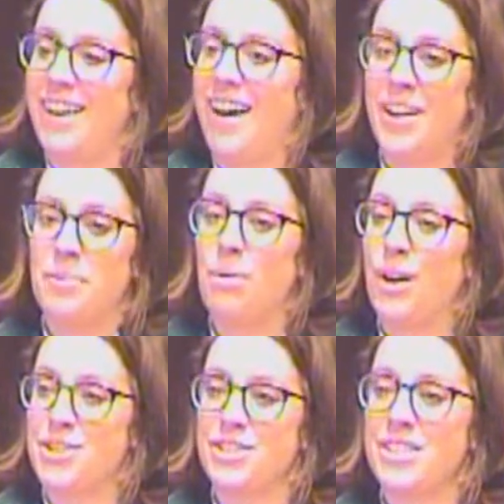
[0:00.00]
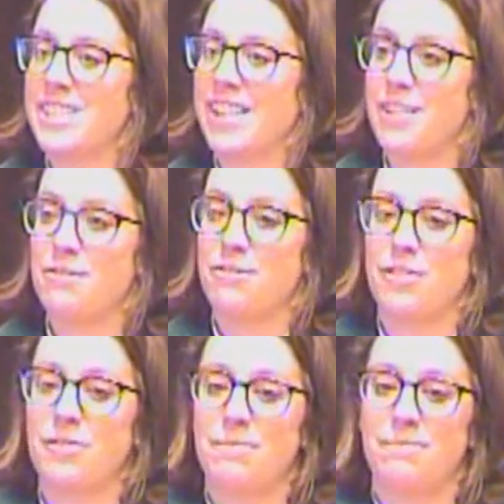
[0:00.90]
and precious life?
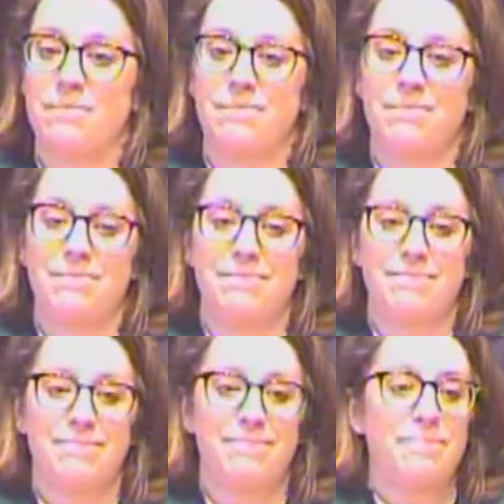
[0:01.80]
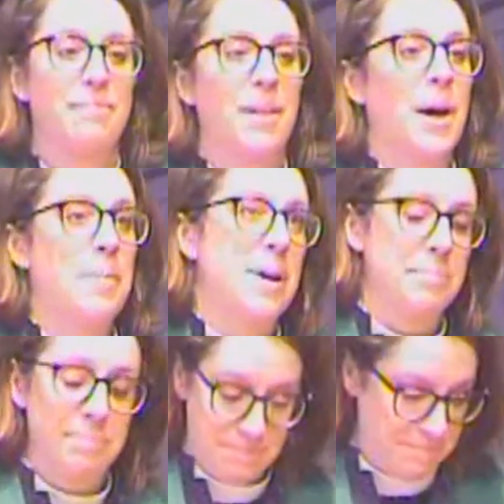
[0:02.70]
Amen.